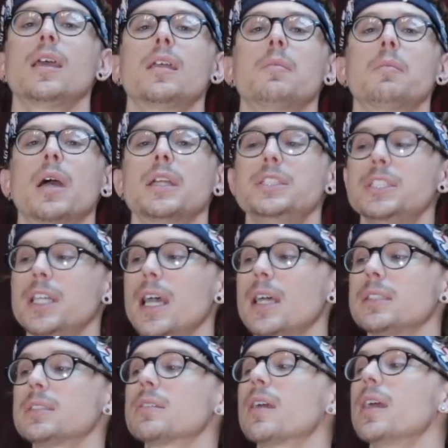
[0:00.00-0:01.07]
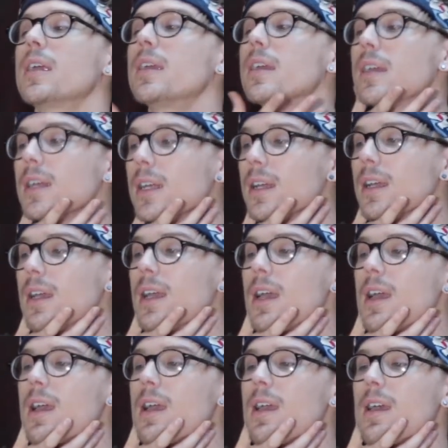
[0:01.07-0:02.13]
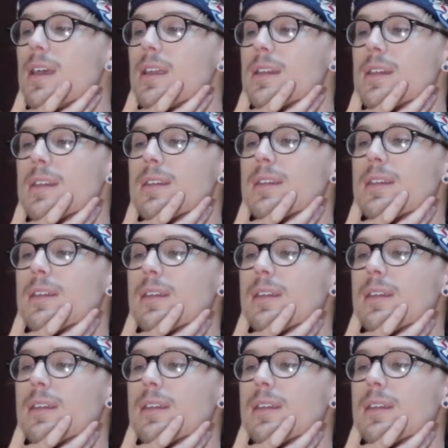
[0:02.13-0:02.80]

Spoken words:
and my chest right here. And